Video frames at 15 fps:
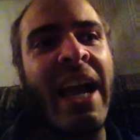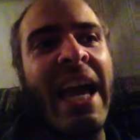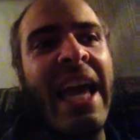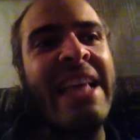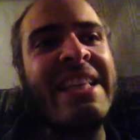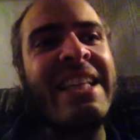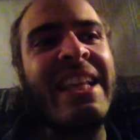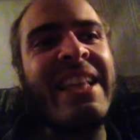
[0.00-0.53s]

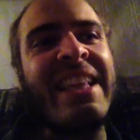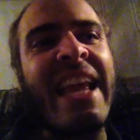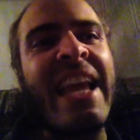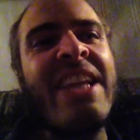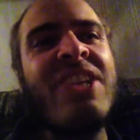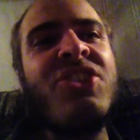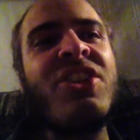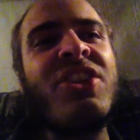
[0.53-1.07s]
is that
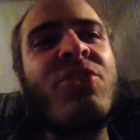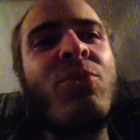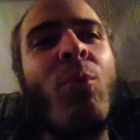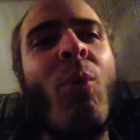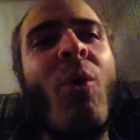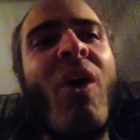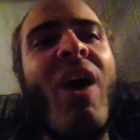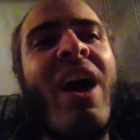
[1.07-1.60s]
they just
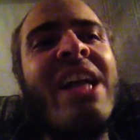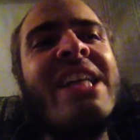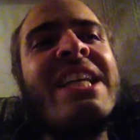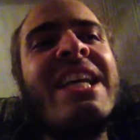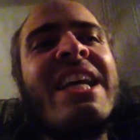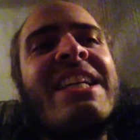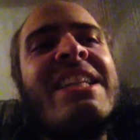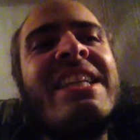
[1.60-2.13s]

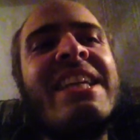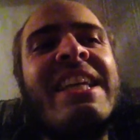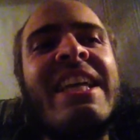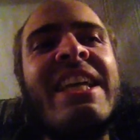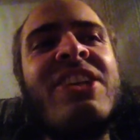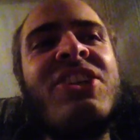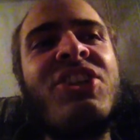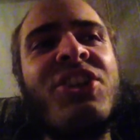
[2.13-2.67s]
want to
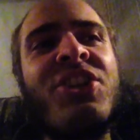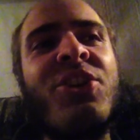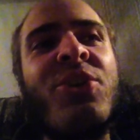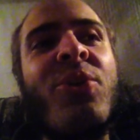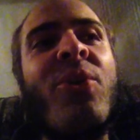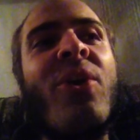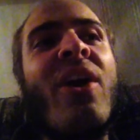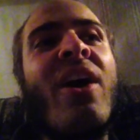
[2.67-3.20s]
get
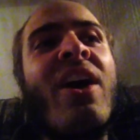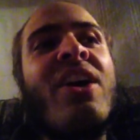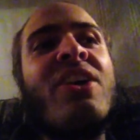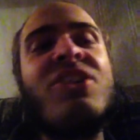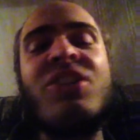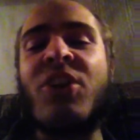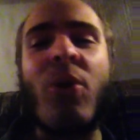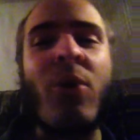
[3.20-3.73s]
you
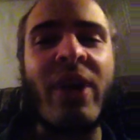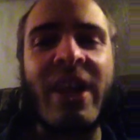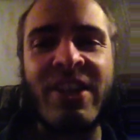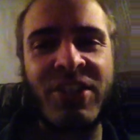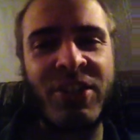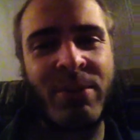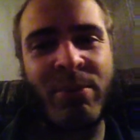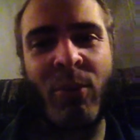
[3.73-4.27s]
to go
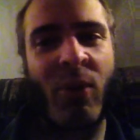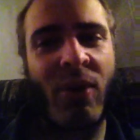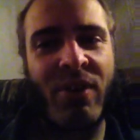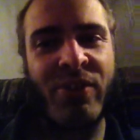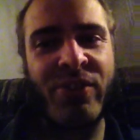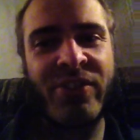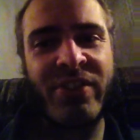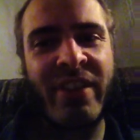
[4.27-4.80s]
against your
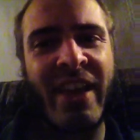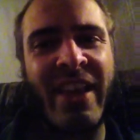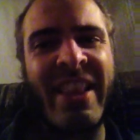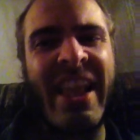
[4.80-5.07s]
morals.